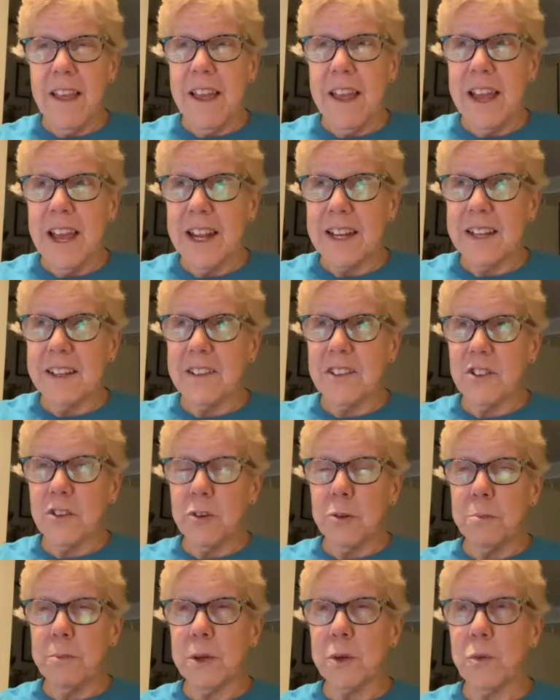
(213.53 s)
and I
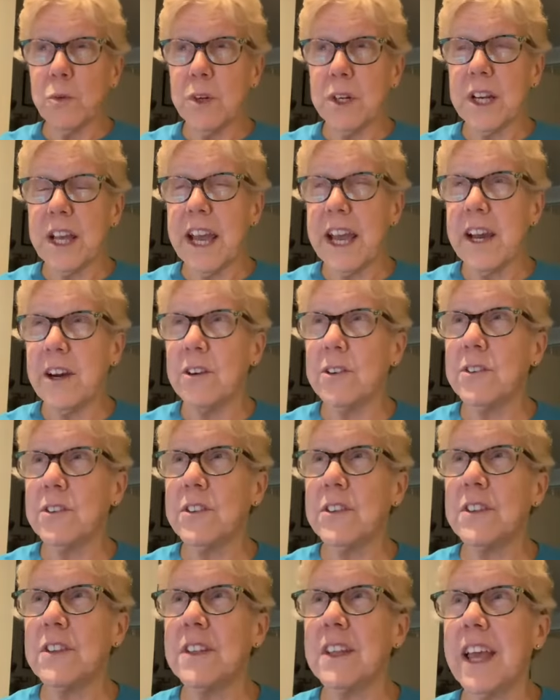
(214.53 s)
sold my one
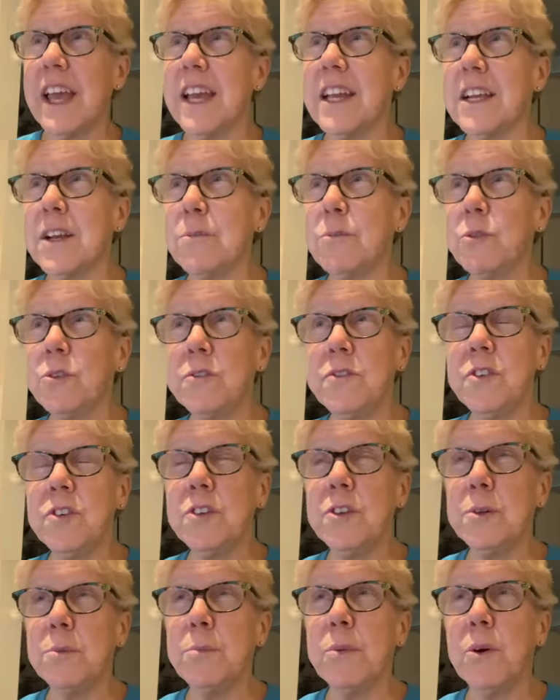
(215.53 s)
house, and I moved to
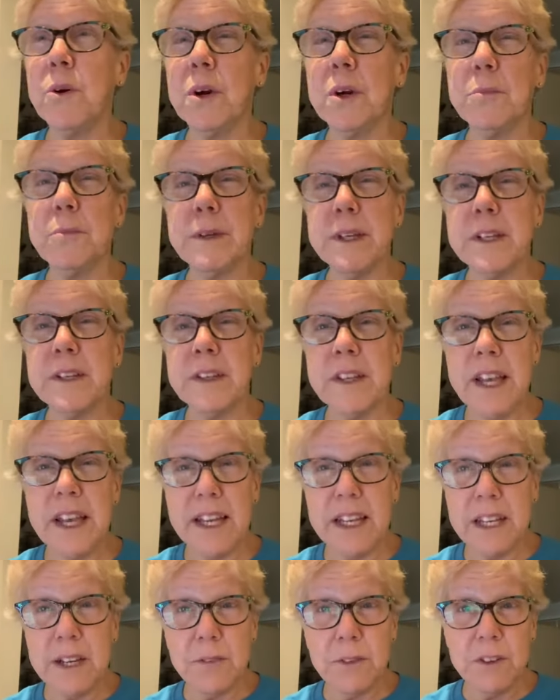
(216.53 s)
an apartment,
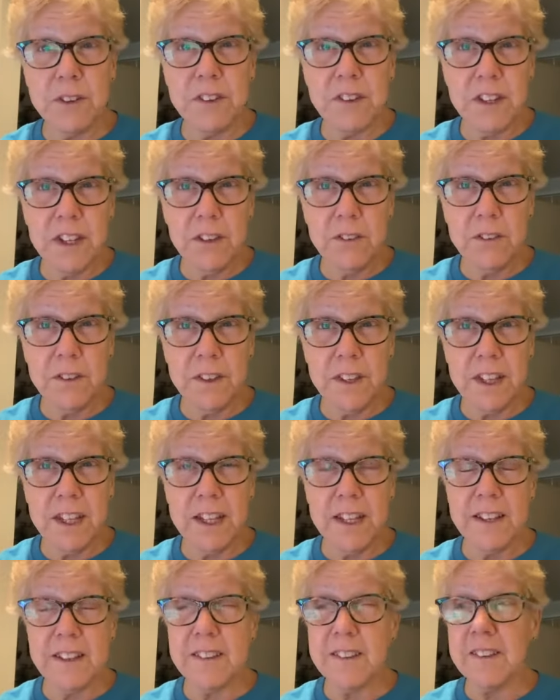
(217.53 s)
and I was selling
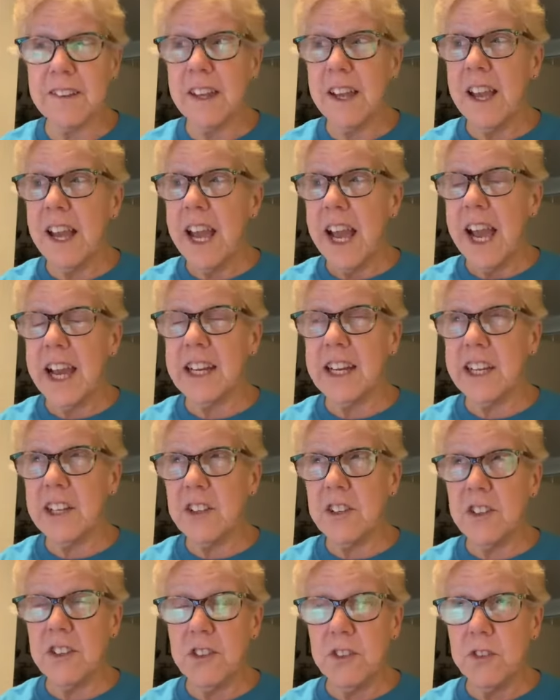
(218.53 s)
things. And I
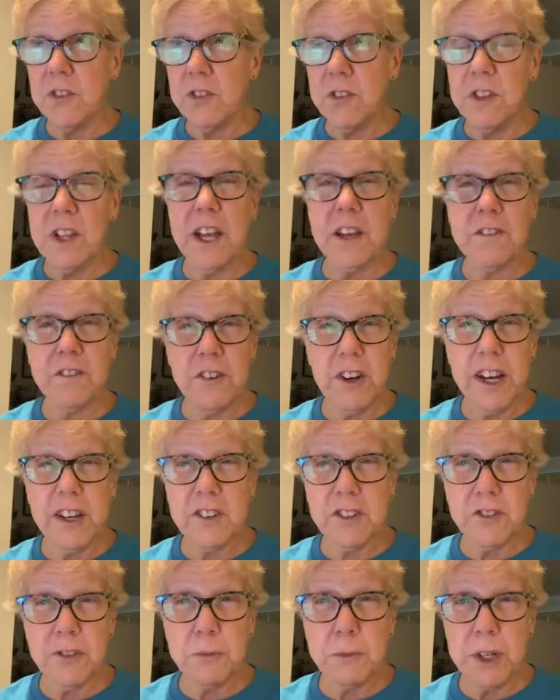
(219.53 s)
used to do that for
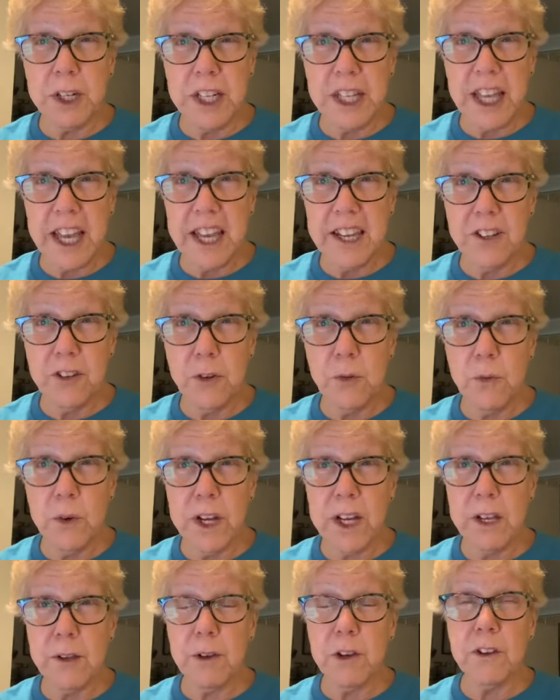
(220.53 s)
extra money anyway,
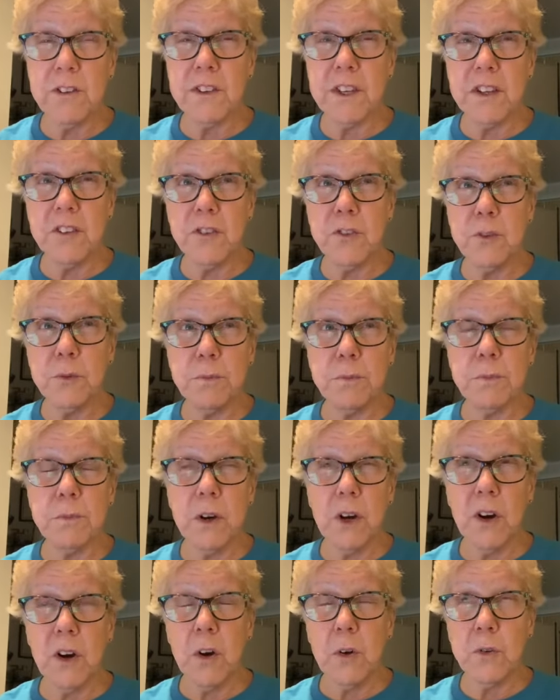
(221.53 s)
because I knew
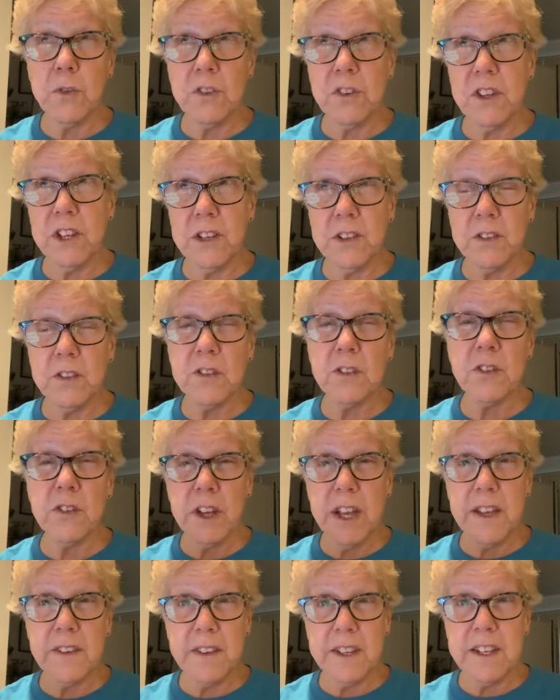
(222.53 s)
a wholesaler,
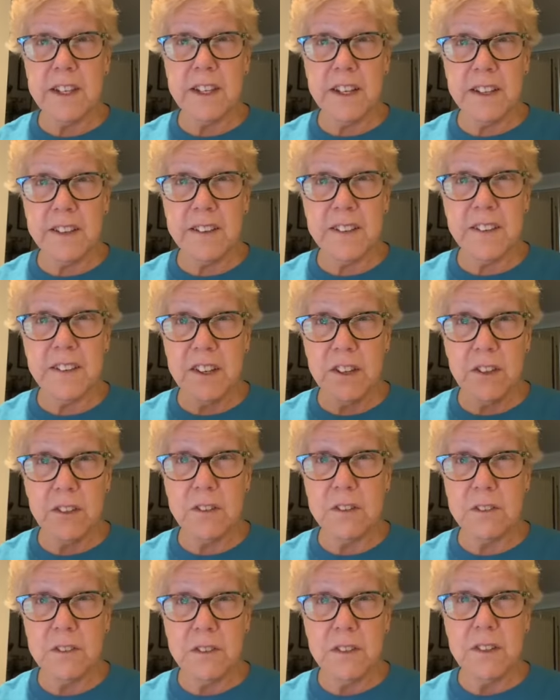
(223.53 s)
and then I'd sell,
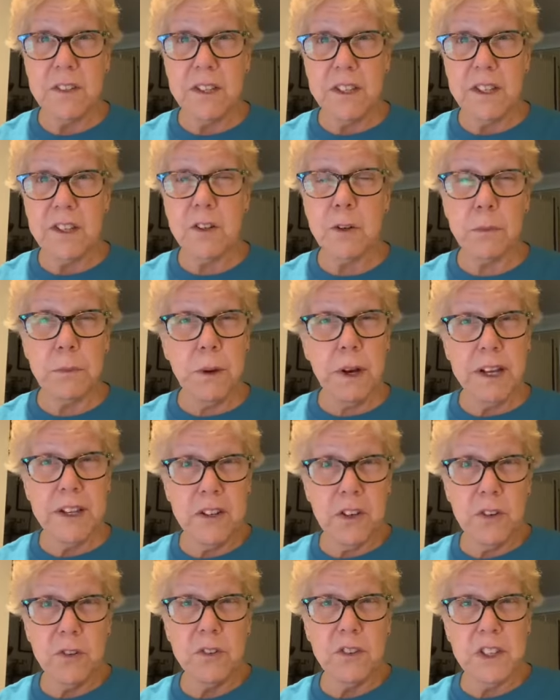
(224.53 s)
you know, buy it
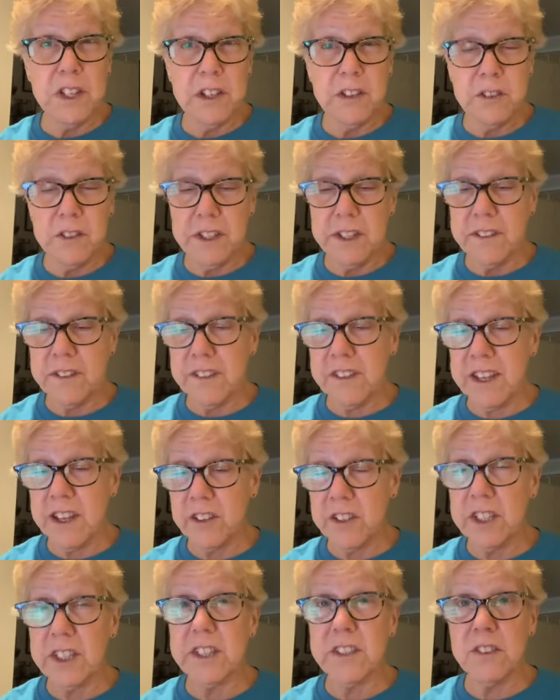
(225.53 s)
wholesale and sell
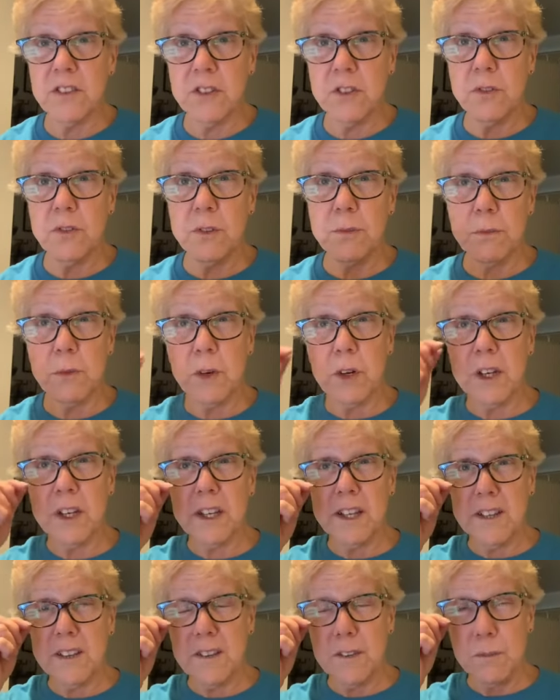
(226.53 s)
it and do the
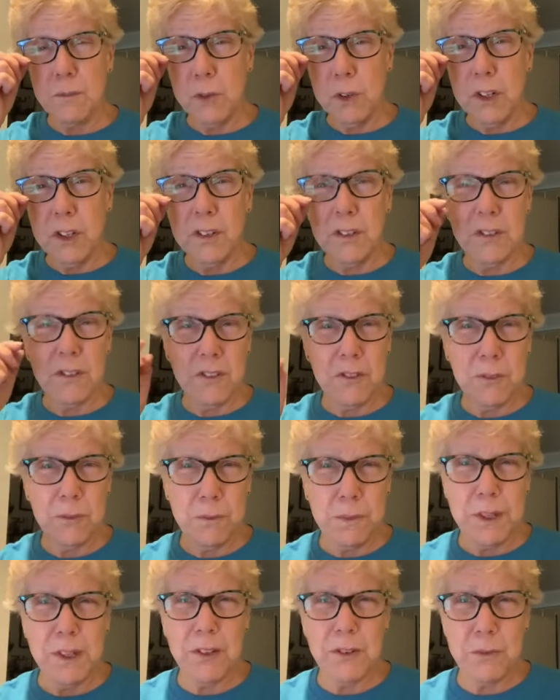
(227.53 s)
markets. Markets were
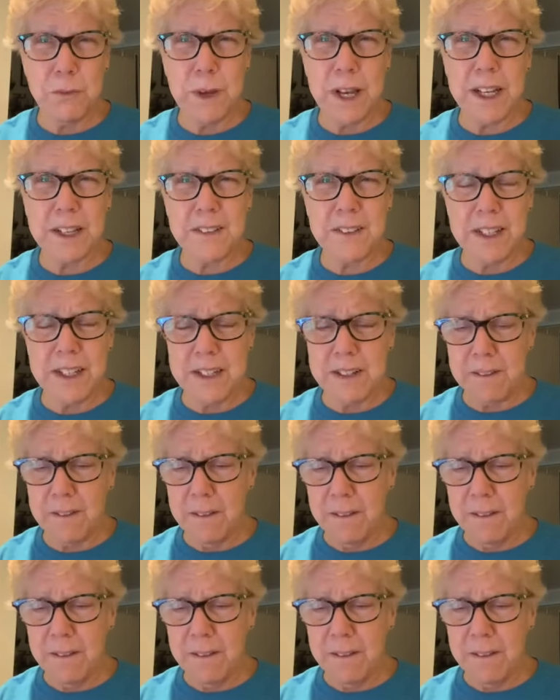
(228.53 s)
bigger back then.